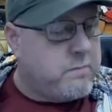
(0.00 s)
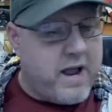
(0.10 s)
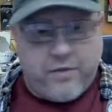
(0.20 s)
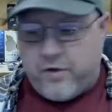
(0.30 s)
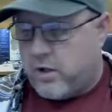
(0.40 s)

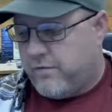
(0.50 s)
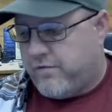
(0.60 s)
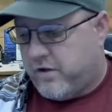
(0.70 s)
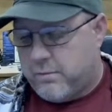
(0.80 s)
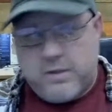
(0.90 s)
math on all the
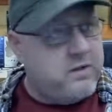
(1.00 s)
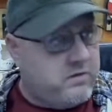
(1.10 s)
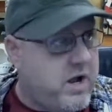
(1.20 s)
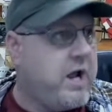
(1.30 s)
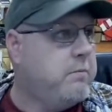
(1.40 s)
filament and the
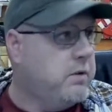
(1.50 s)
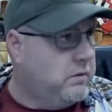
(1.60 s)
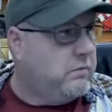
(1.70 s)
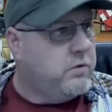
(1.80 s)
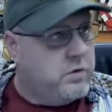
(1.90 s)
time
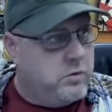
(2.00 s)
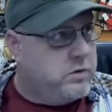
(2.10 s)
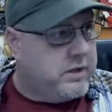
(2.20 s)
and doing the